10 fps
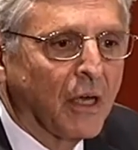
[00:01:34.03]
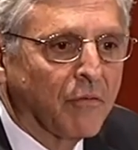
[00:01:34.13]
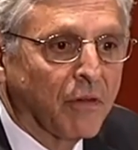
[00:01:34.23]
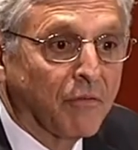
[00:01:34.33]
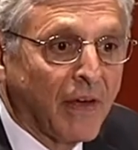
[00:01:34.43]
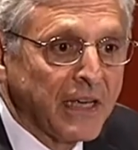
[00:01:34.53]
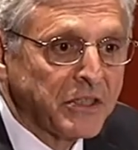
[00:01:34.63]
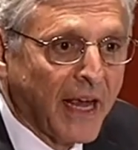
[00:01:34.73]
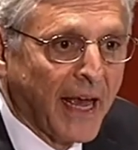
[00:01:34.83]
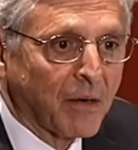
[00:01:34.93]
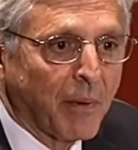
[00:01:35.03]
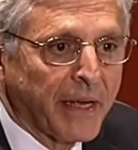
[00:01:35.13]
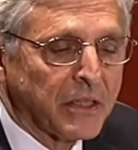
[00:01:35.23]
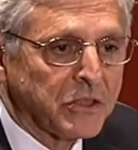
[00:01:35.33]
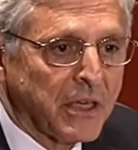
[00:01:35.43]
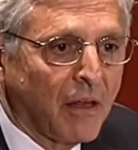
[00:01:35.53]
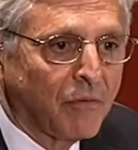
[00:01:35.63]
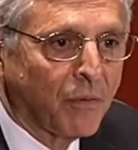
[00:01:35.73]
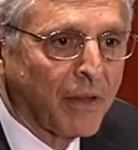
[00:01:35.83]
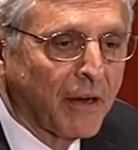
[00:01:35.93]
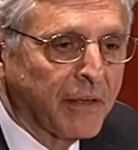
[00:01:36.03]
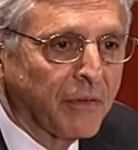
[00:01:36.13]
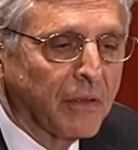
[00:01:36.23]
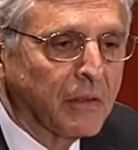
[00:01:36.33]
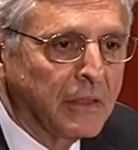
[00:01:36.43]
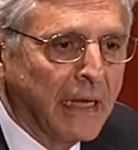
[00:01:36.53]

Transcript: of the FISA Act by itself without even